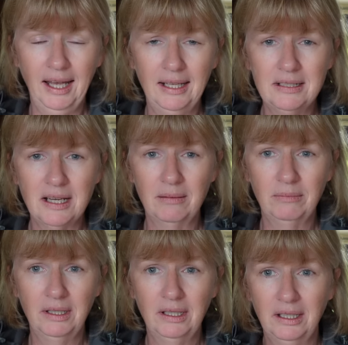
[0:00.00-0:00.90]
and
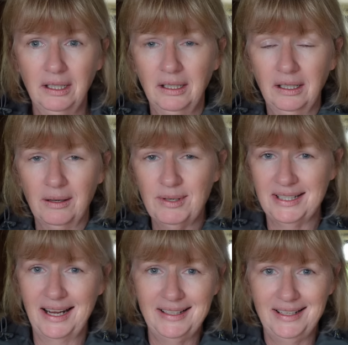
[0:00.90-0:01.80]
I was
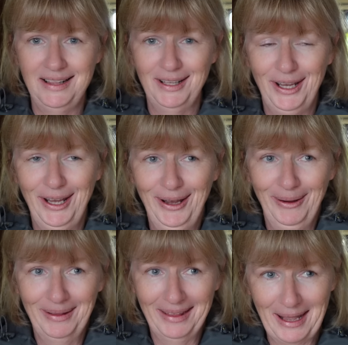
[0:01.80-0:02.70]
standing in the
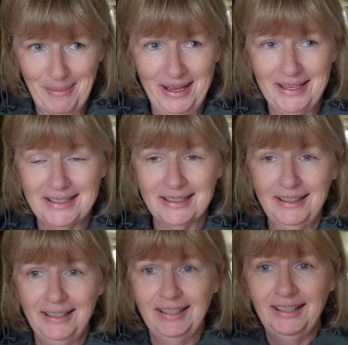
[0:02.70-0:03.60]
queue at the chemist
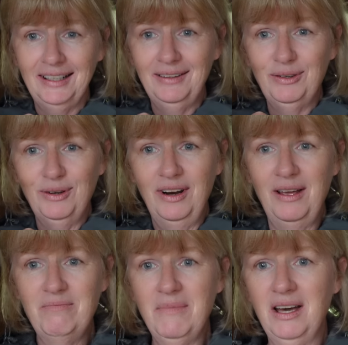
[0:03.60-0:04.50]
and I've got
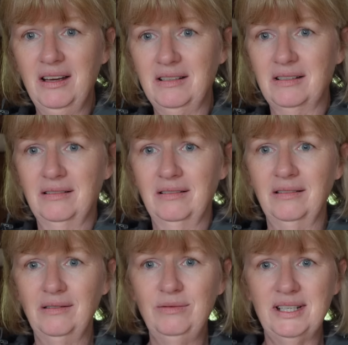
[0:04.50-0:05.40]
like mud
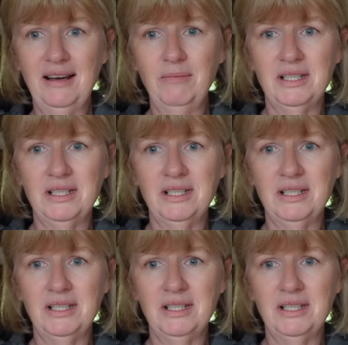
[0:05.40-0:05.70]
all down